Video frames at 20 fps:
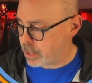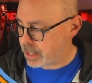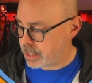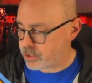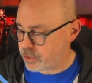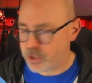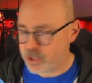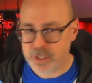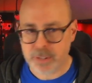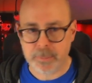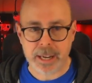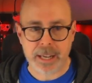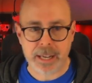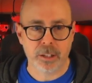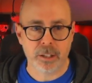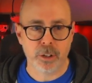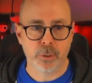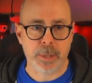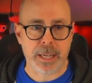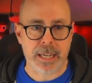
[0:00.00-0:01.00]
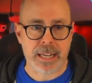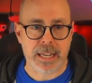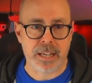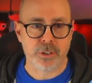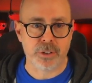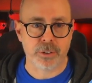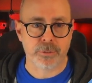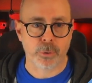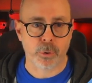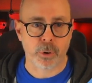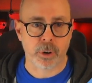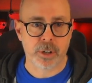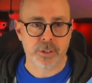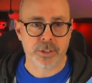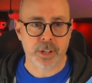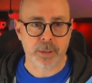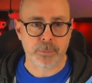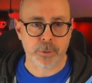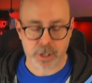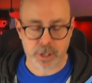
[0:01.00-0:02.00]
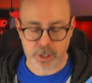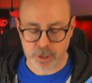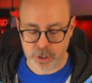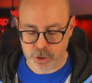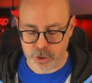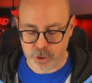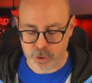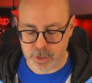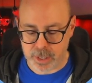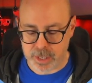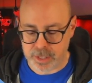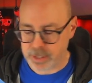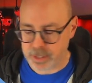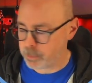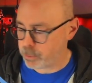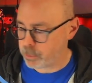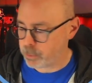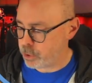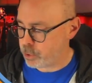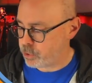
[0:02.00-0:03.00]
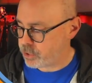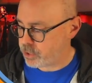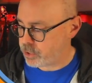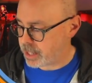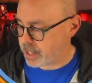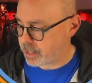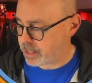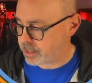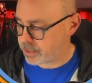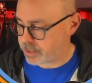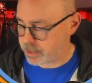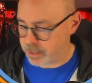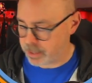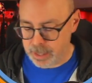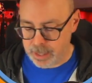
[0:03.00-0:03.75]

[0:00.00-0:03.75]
is just to make it a little bit easier for us, I'm going to do this and I'm going to do six